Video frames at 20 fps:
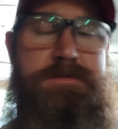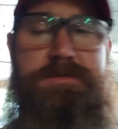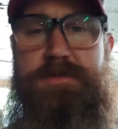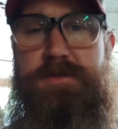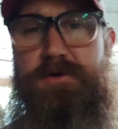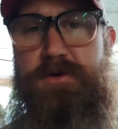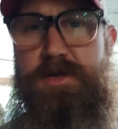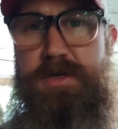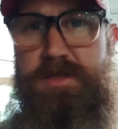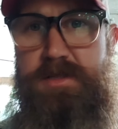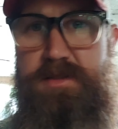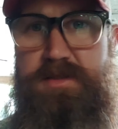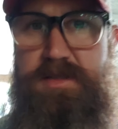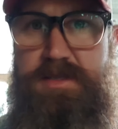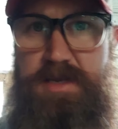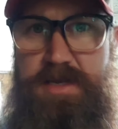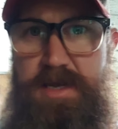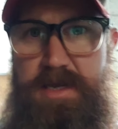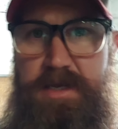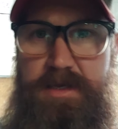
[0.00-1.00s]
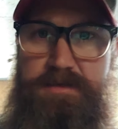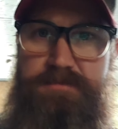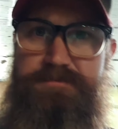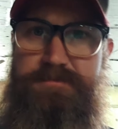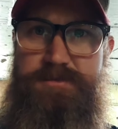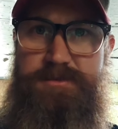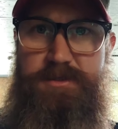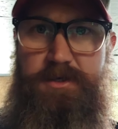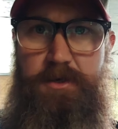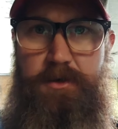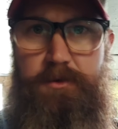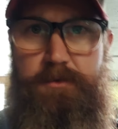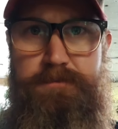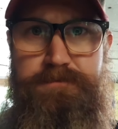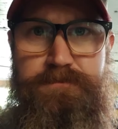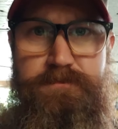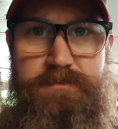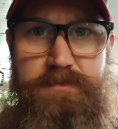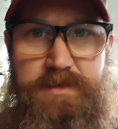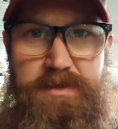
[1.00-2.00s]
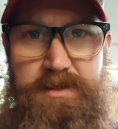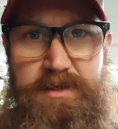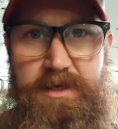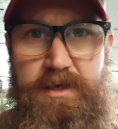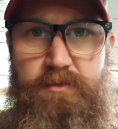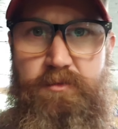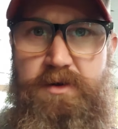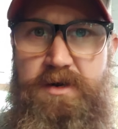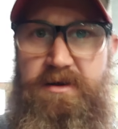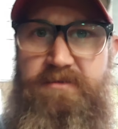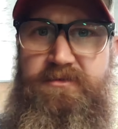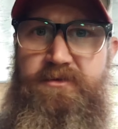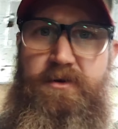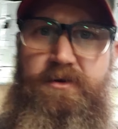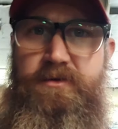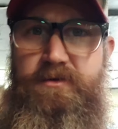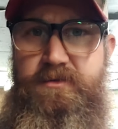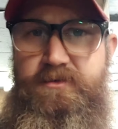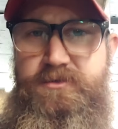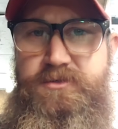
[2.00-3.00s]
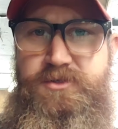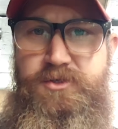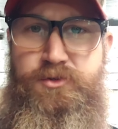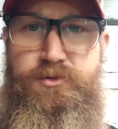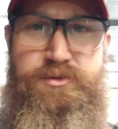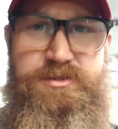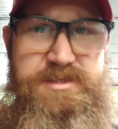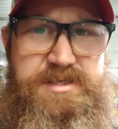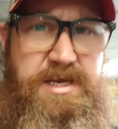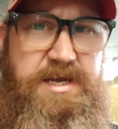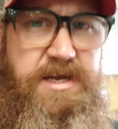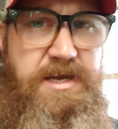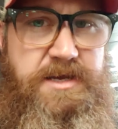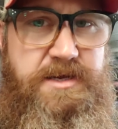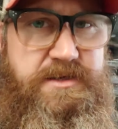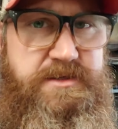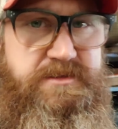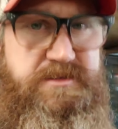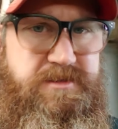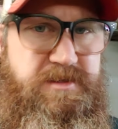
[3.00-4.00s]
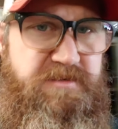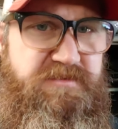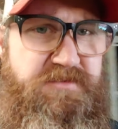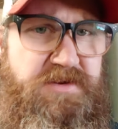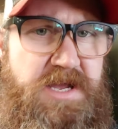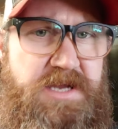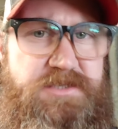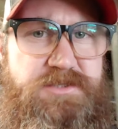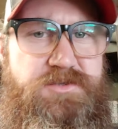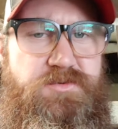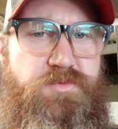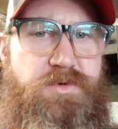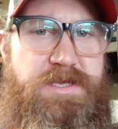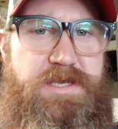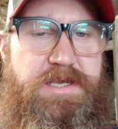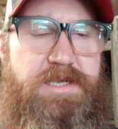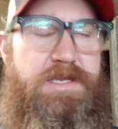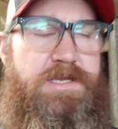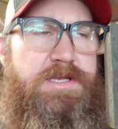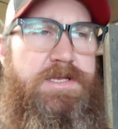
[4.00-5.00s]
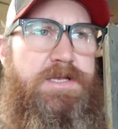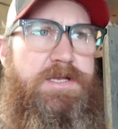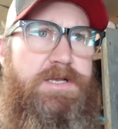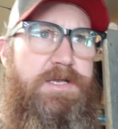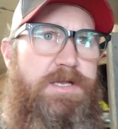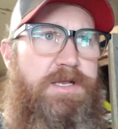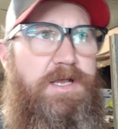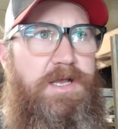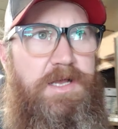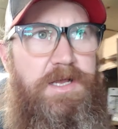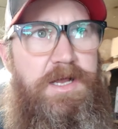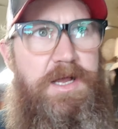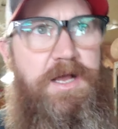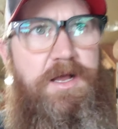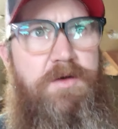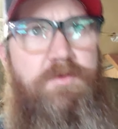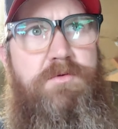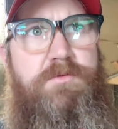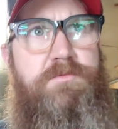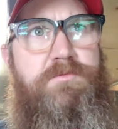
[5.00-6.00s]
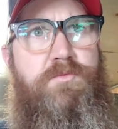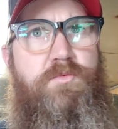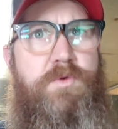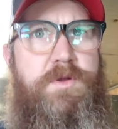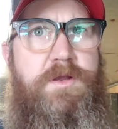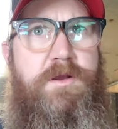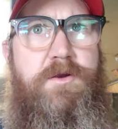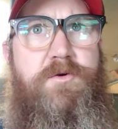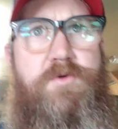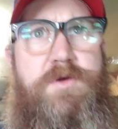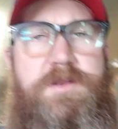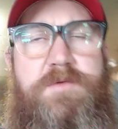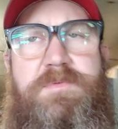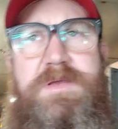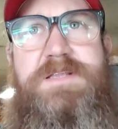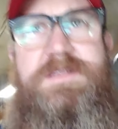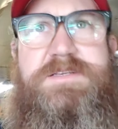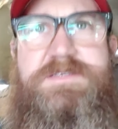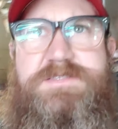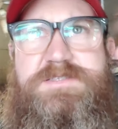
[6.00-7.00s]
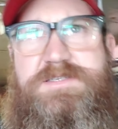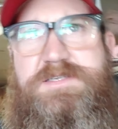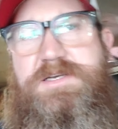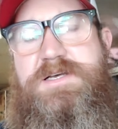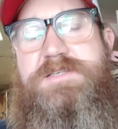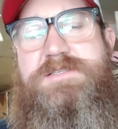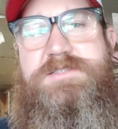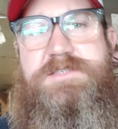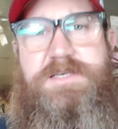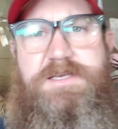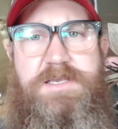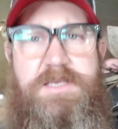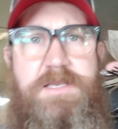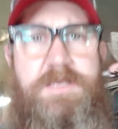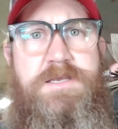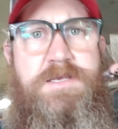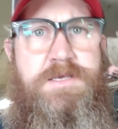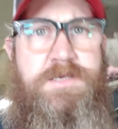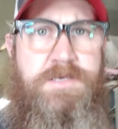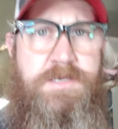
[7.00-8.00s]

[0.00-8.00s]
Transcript: 30th today. So whatever Tuesday is of next week. We are going to be discussing